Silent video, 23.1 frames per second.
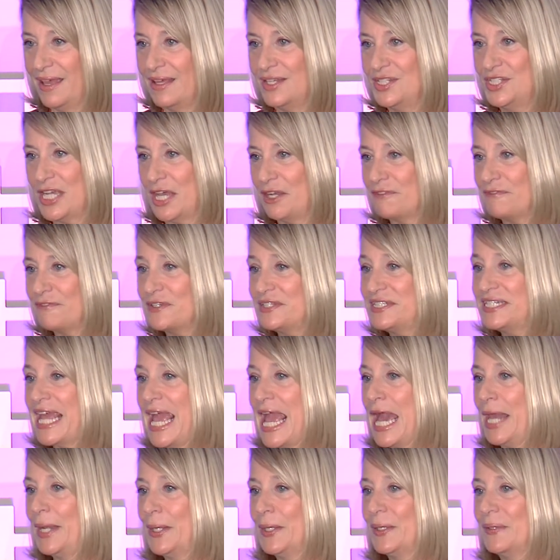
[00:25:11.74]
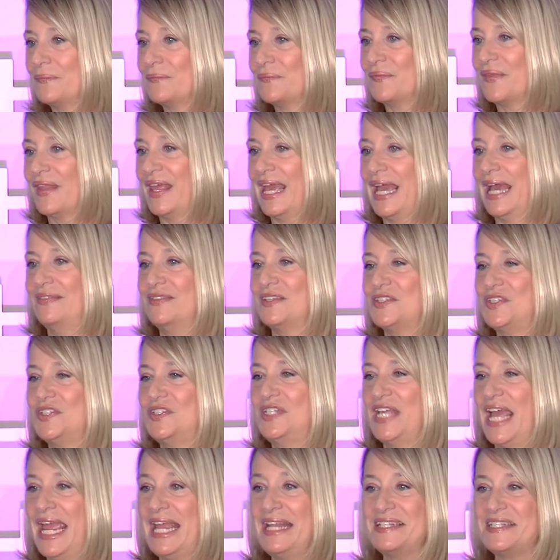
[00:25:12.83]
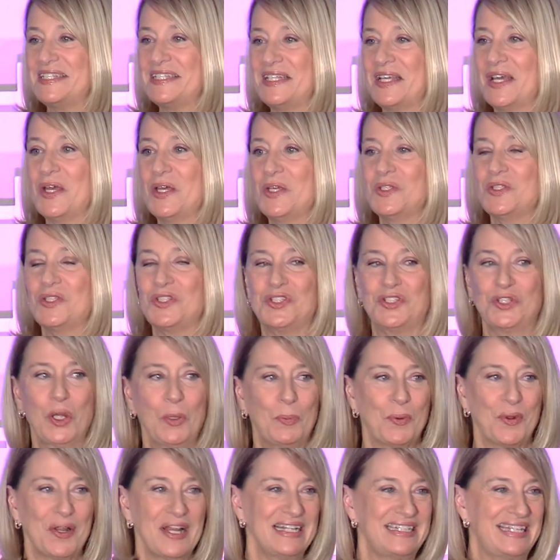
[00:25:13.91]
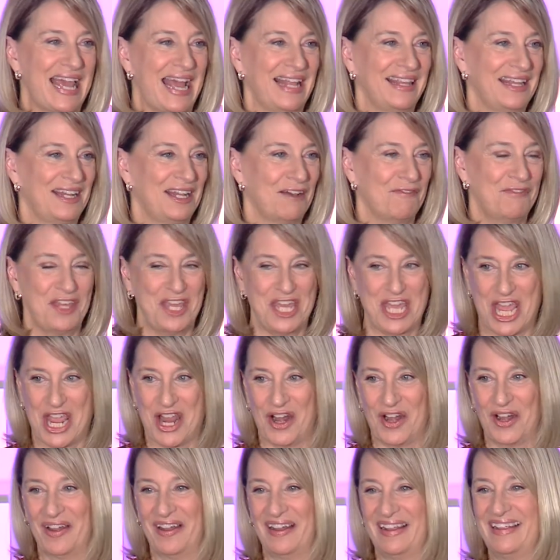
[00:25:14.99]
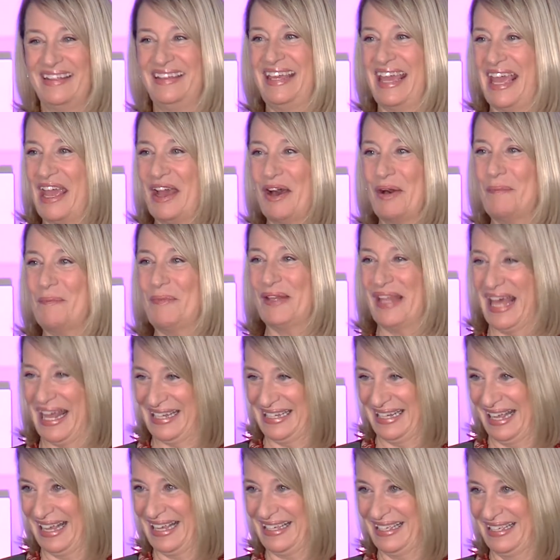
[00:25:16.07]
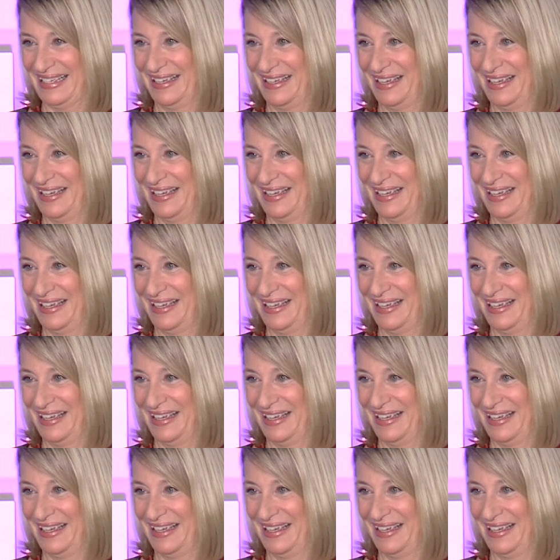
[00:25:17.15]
Jennifer Tanner, and the state's Superintendent of the Year, Gail Pletnick.